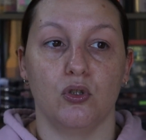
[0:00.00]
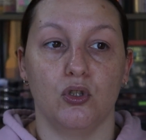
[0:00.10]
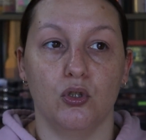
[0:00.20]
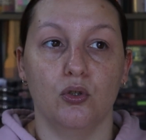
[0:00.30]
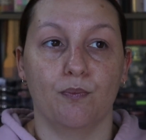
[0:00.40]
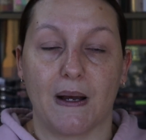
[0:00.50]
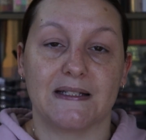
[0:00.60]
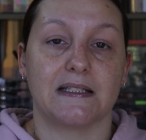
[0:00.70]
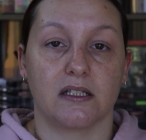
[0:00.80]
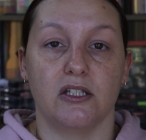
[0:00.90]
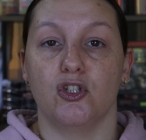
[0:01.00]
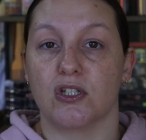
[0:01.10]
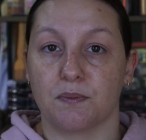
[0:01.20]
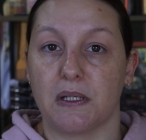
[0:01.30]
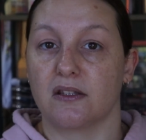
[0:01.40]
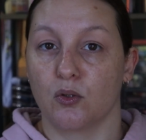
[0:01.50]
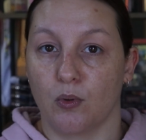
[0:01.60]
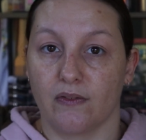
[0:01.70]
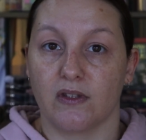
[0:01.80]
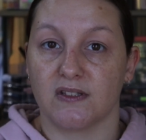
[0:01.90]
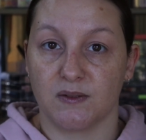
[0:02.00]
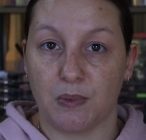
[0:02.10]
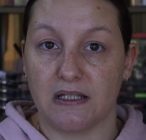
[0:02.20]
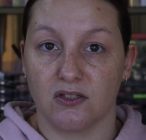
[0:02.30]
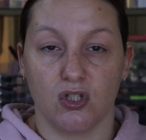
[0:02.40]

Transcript: You basically just pick the one that speaks